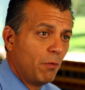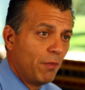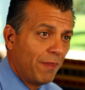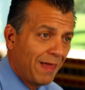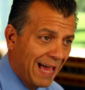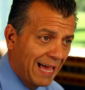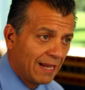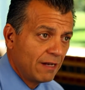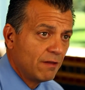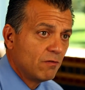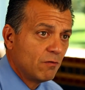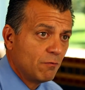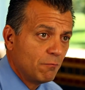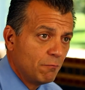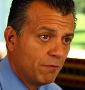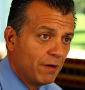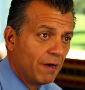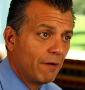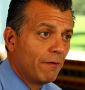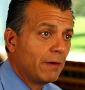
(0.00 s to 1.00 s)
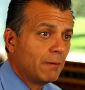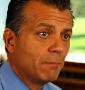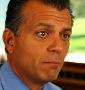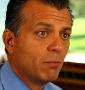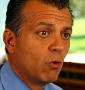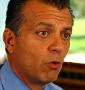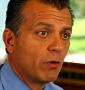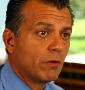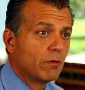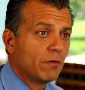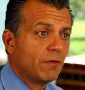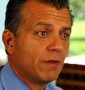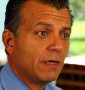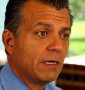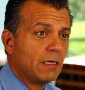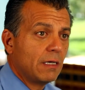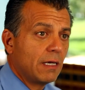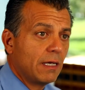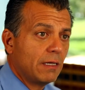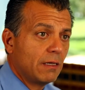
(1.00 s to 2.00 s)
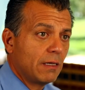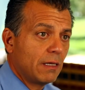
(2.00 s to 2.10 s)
that is a very important thing,